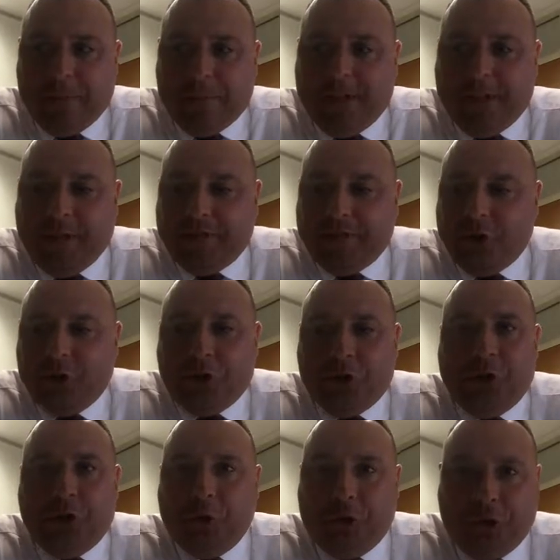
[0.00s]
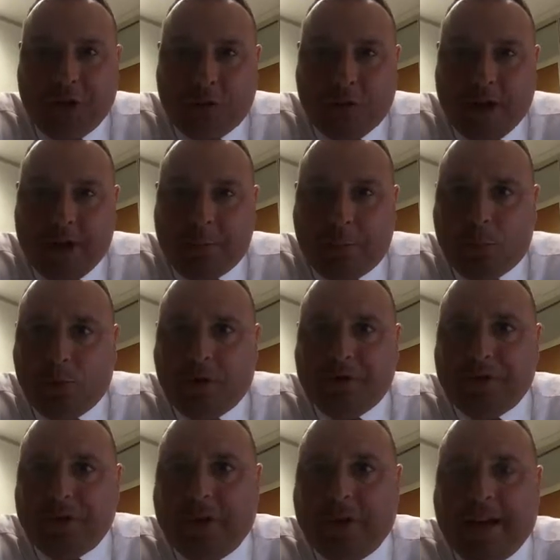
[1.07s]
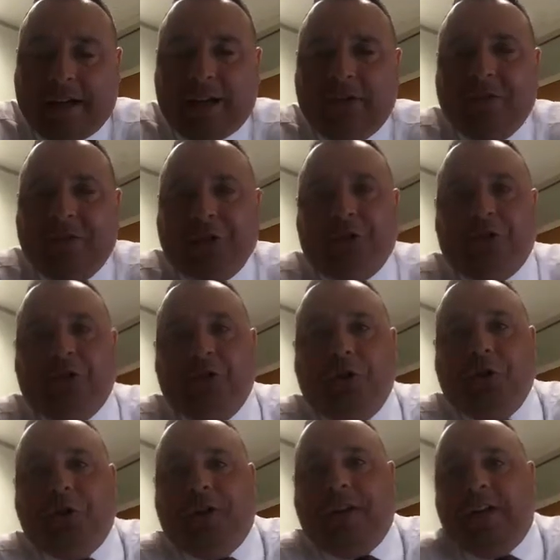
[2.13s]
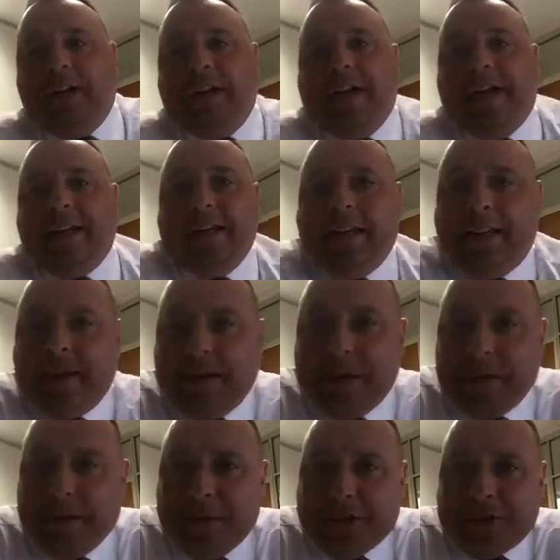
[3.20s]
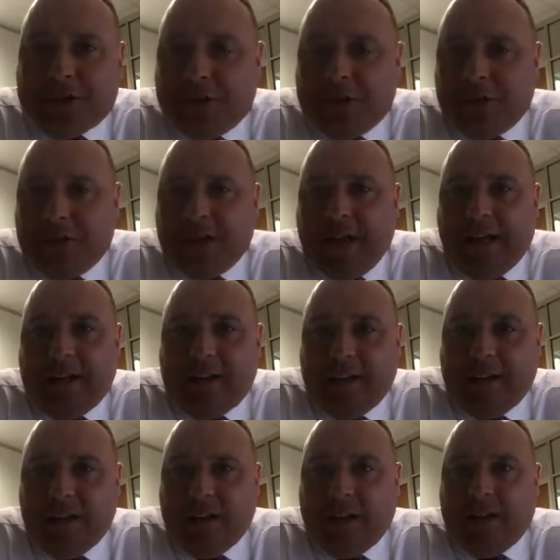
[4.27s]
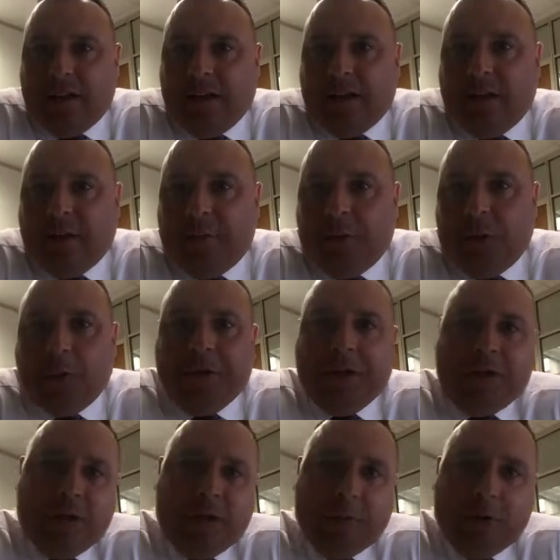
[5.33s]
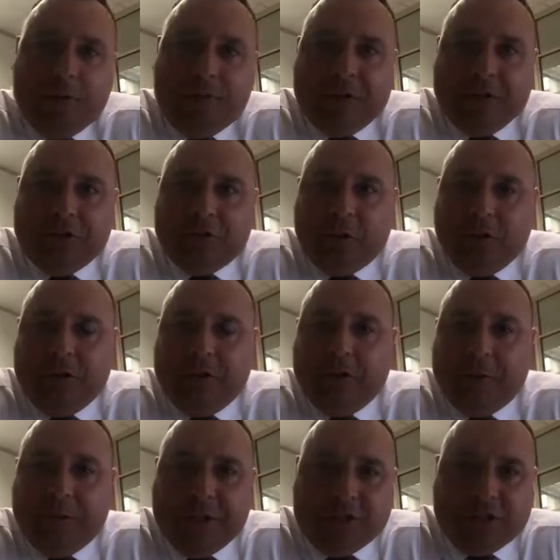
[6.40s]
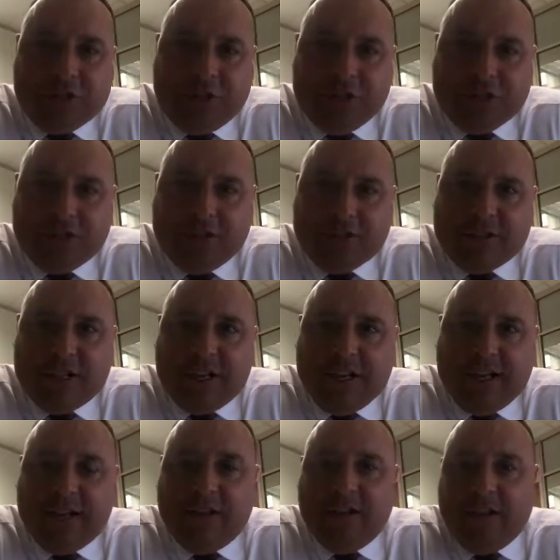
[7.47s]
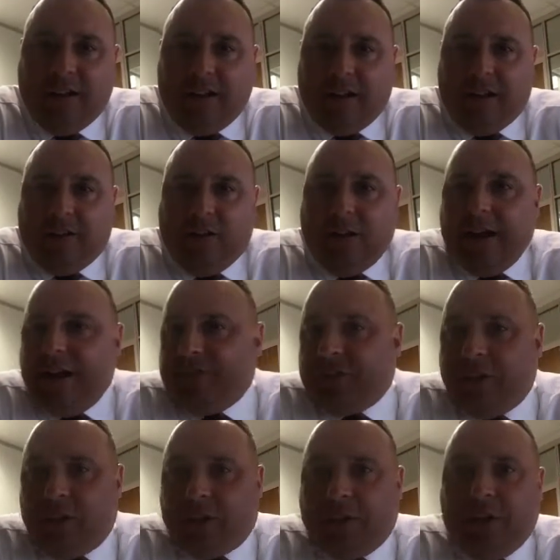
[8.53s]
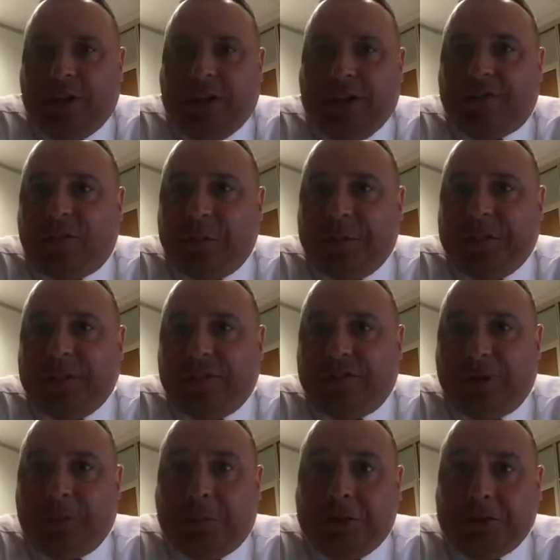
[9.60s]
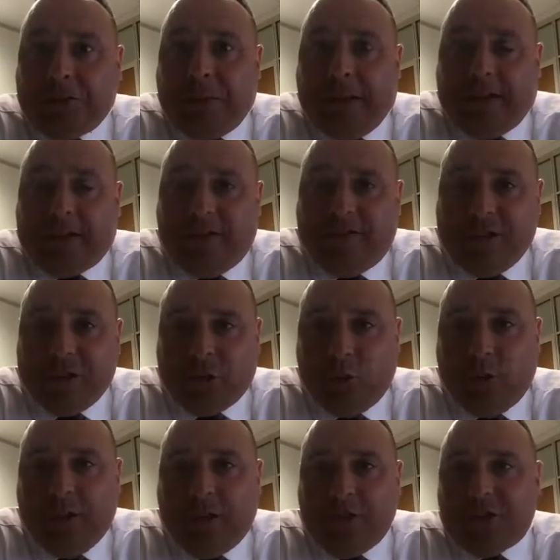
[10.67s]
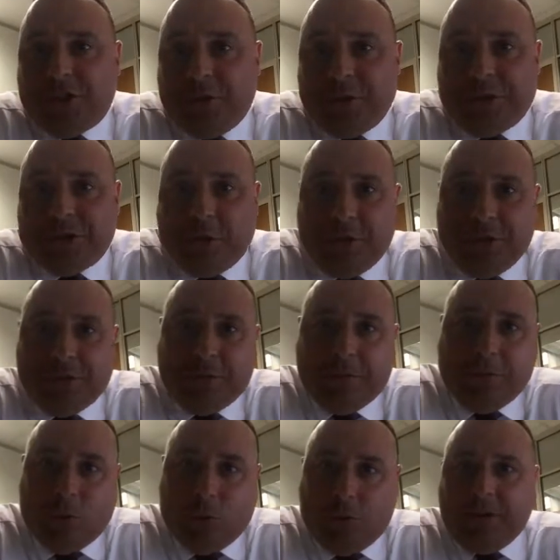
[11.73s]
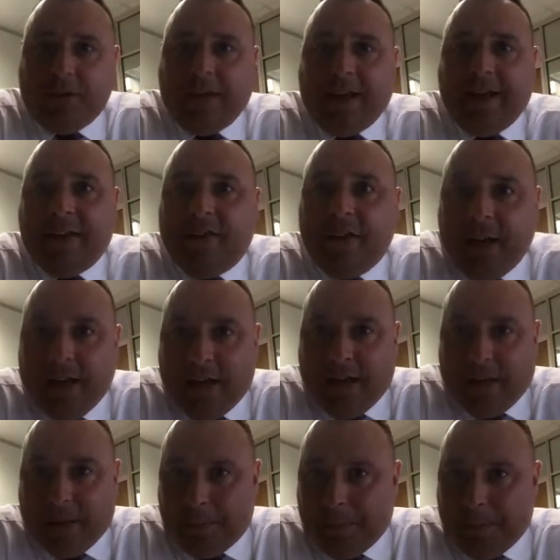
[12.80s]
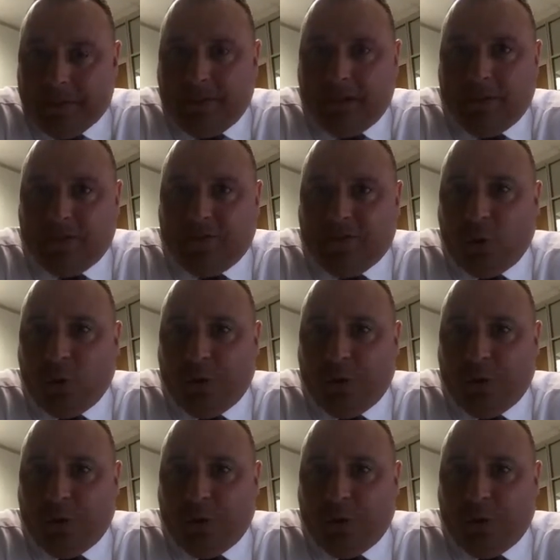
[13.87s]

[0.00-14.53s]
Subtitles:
if you're a union rep or if you're active in your union and not yet an administrator yet. But when you come over into the administration side, you have to look at life from a different perspective as well. So it's always important to have empathy and full